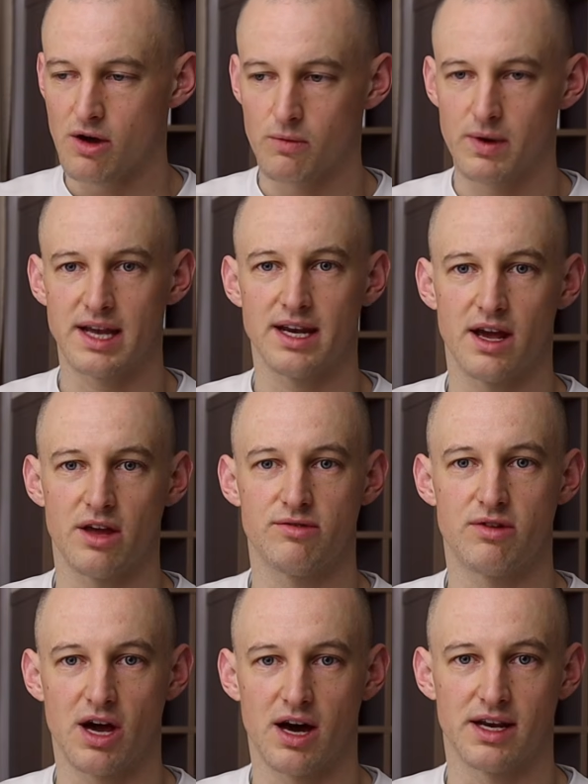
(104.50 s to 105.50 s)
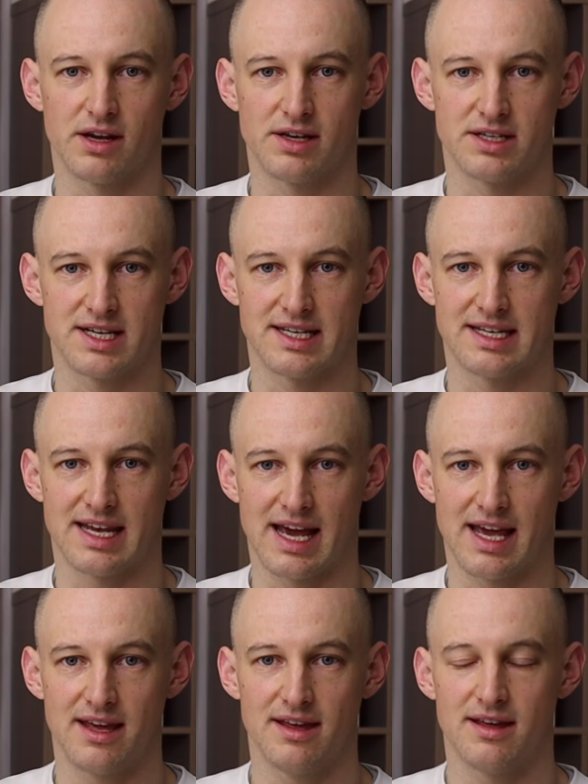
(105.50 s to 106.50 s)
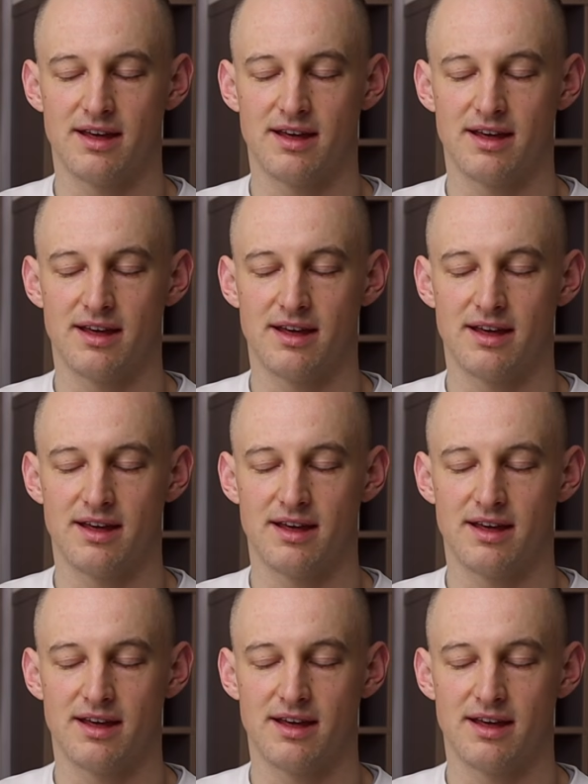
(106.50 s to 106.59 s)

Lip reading: We're going to go through cardiology today